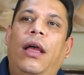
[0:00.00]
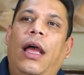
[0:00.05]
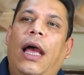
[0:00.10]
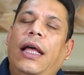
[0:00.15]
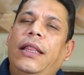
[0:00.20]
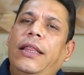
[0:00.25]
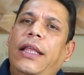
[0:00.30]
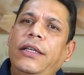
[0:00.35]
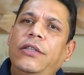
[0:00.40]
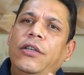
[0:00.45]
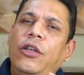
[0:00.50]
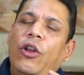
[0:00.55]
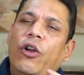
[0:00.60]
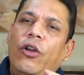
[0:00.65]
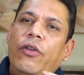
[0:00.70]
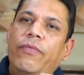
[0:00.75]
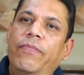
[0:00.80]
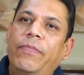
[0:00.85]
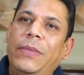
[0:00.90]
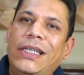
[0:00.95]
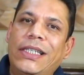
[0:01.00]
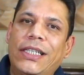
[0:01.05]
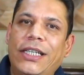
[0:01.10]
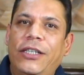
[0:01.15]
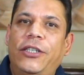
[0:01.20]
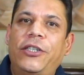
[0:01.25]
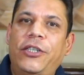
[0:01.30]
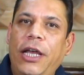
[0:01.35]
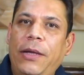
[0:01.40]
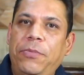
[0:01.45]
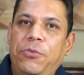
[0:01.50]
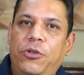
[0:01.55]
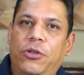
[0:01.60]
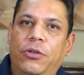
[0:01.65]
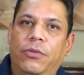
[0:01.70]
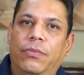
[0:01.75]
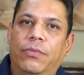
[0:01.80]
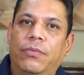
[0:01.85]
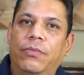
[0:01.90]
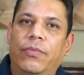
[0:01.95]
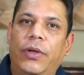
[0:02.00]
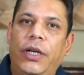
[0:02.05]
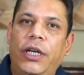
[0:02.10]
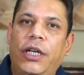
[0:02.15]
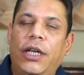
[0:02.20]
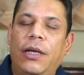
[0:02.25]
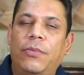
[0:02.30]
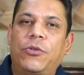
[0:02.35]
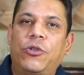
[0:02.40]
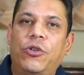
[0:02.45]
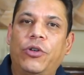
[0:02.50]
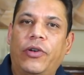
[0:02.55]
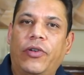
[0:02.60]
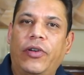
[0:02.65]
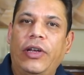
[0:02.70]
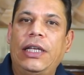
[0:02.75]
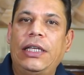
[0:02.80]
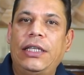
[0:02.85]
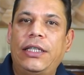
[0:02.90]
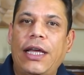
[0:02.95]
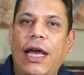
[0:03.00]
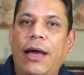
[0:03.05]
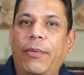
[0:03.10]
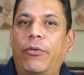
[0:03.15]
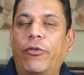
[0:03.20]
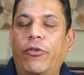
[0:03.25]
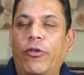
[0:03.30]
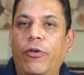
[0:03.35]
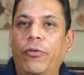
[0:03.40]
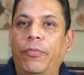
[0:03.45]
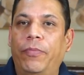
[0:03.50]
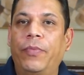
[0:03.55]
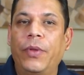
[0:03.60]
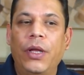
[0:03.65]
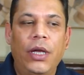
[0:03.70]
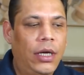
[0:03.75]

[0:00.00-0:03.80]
And there's a lot of misconception when it comes to Creed Tabarome.